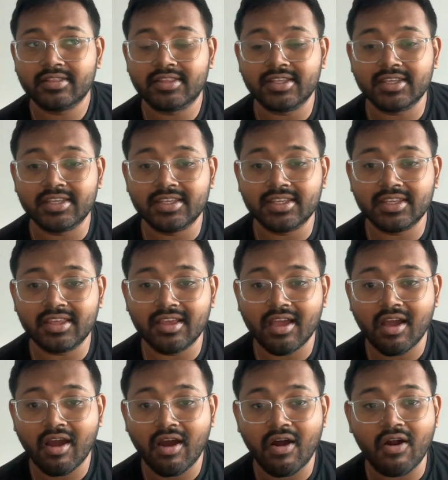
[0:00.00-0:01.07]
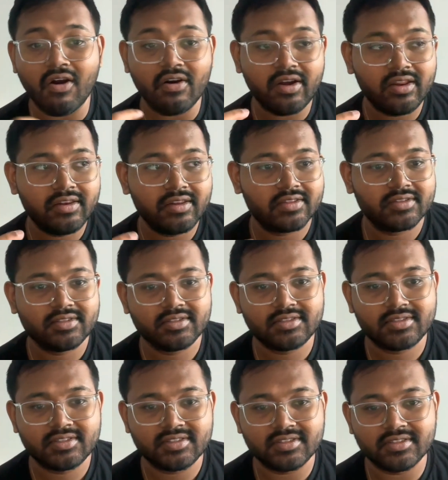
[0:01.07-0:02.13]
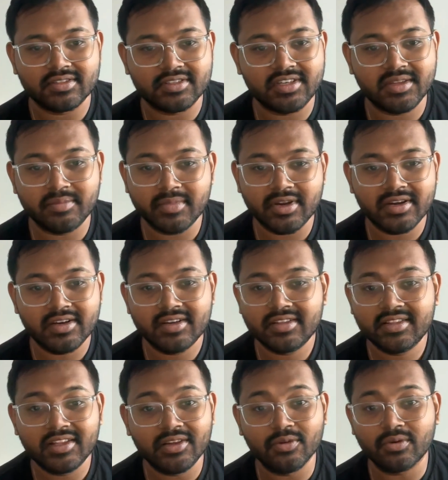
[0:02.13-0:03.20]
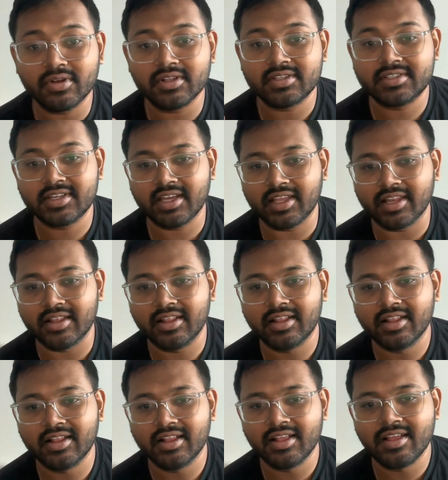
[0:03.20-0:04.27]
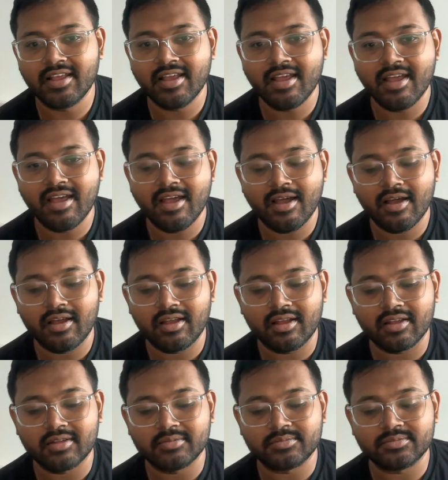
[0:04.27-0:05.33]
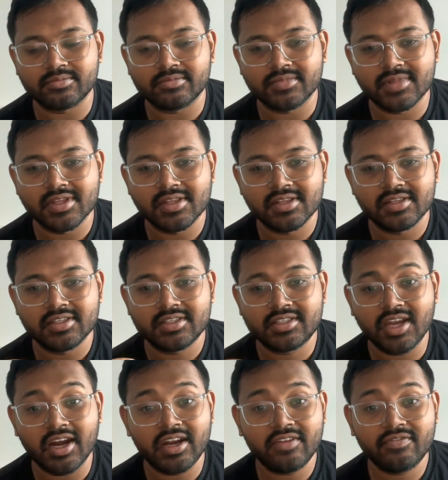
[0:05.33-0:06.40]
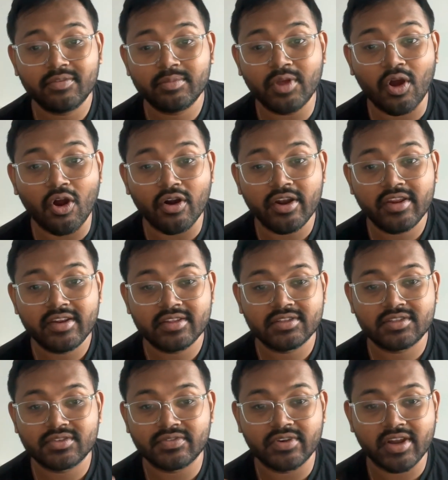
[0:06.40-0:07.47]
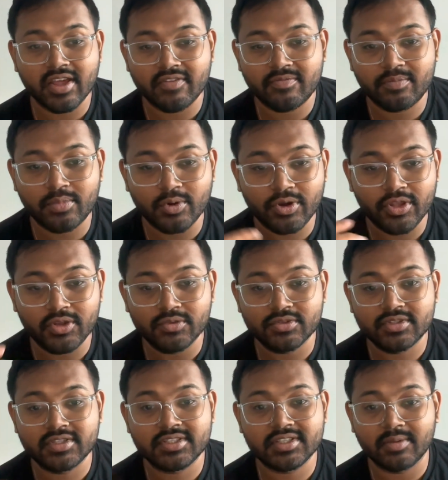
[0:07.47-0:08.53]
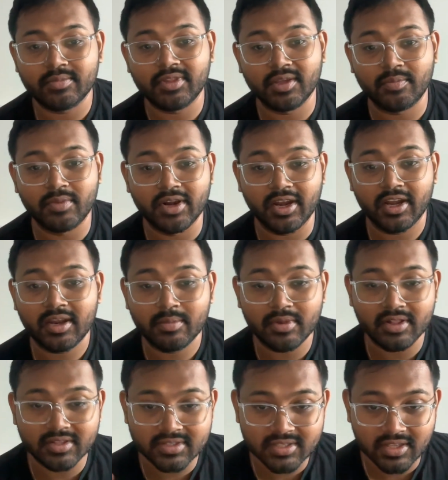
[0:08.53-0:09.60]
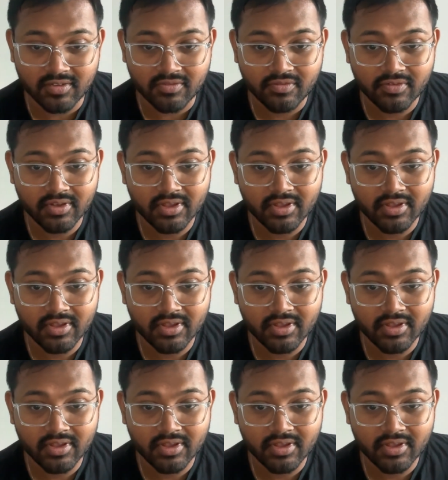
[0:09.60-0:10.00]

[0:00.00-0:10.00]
The ordinance demanded the local style. Um, Starting from the ordinance would have produced something predictable and safe.